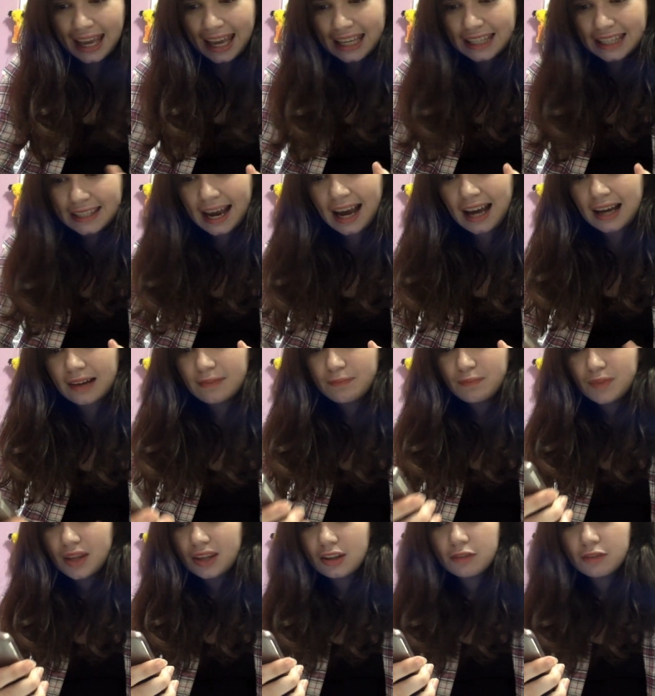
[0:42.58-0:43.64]
yeah.
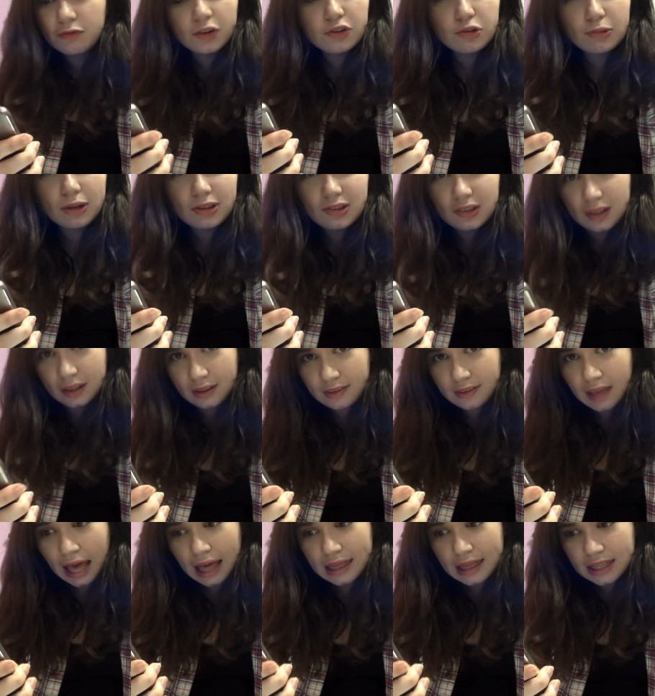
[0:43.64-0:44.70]
The first question is
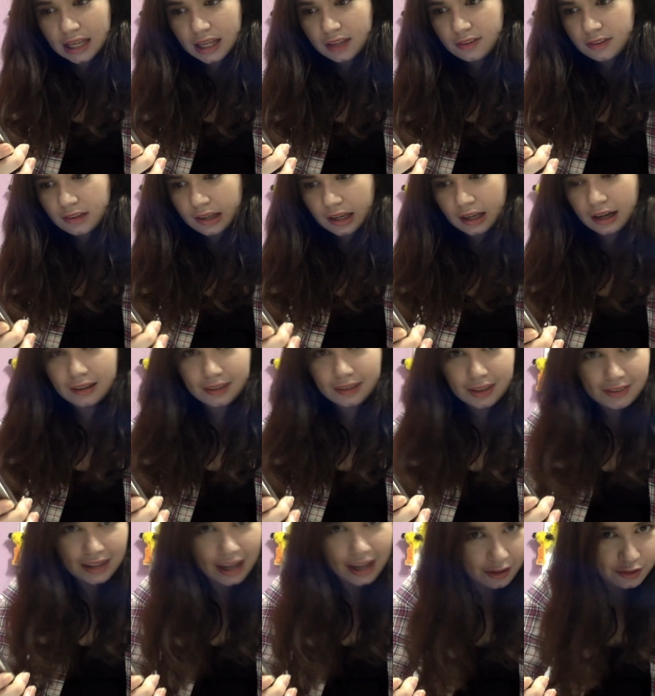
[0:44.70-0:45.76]
things you cannot
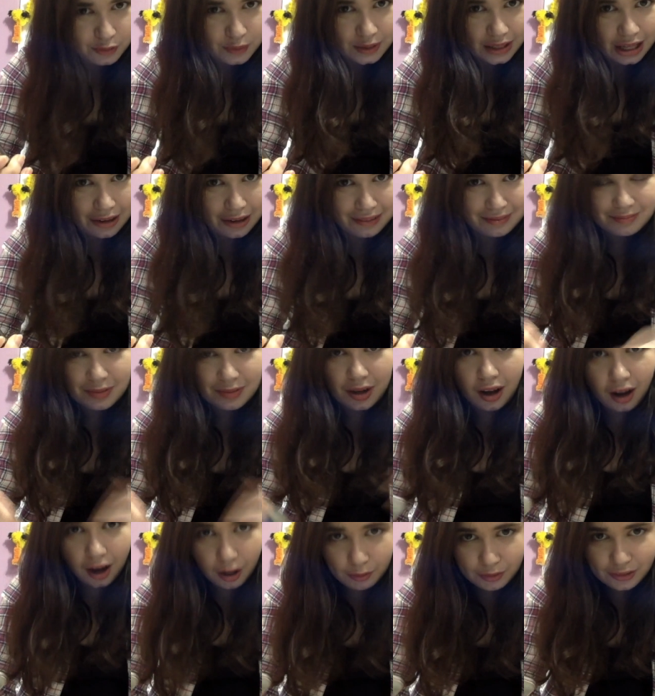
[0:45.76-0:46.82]
leave the house without.
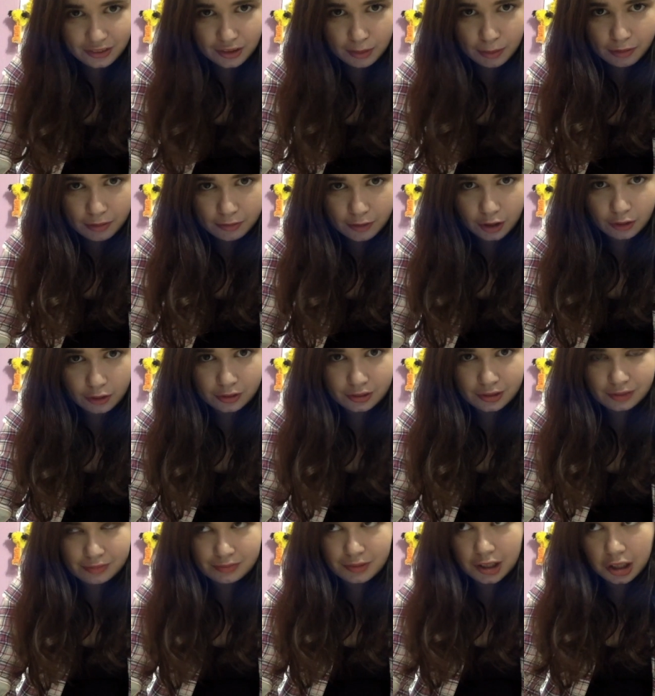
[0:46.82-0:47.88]
Obviously my phone,
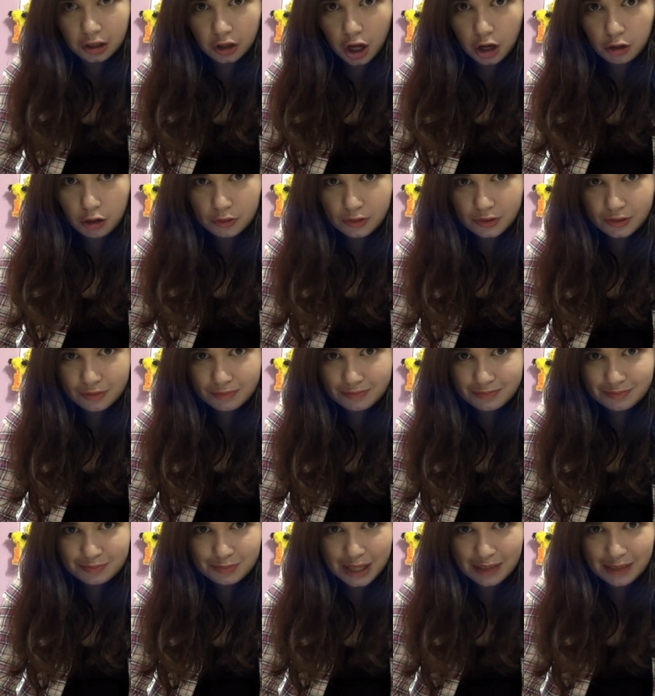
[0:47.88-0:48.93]
clothes.
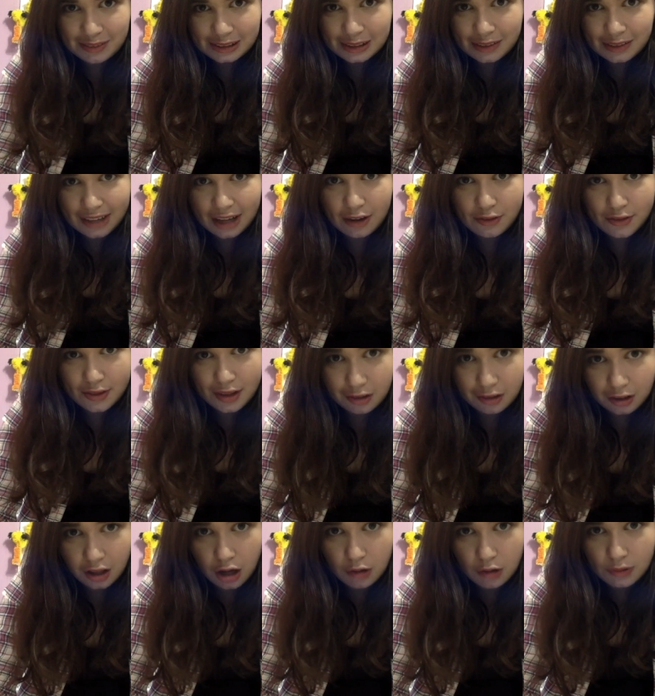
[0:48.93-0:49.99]
Can't really leave the house without
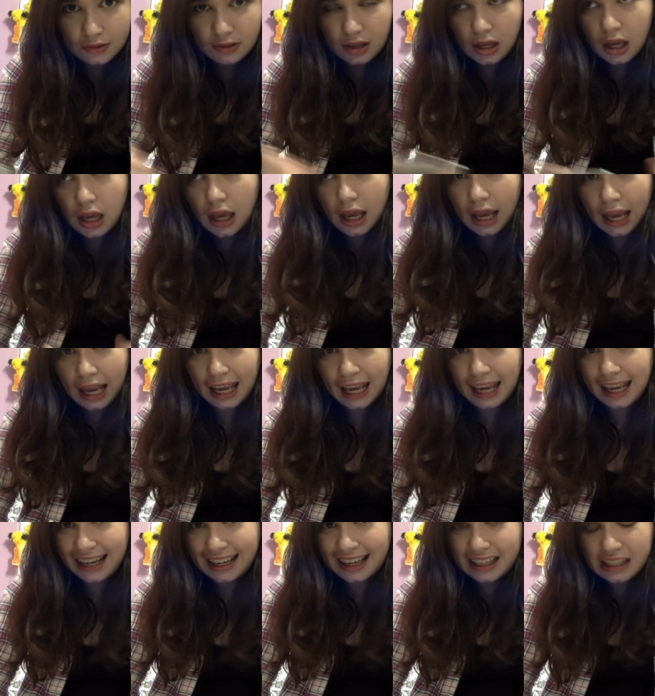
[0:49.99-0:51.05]
clothes.
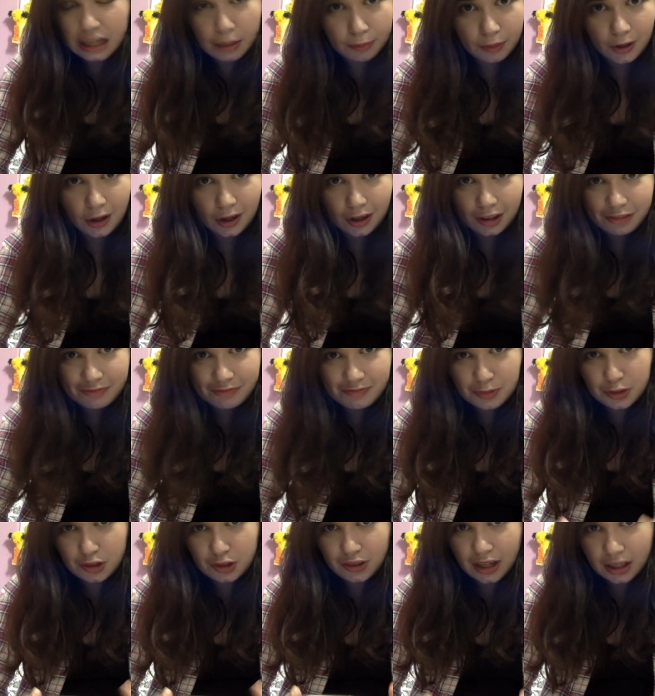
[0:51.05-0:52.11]
And a book,
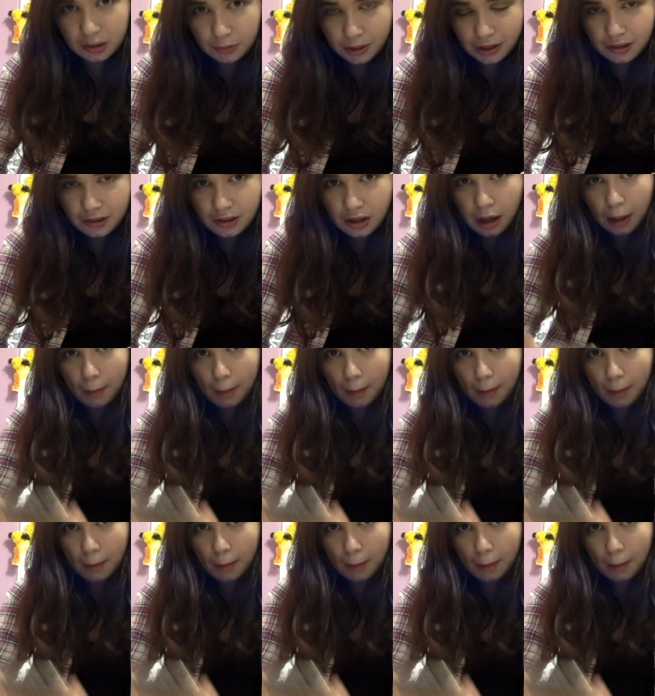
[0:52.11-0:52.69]
which is kind of weird.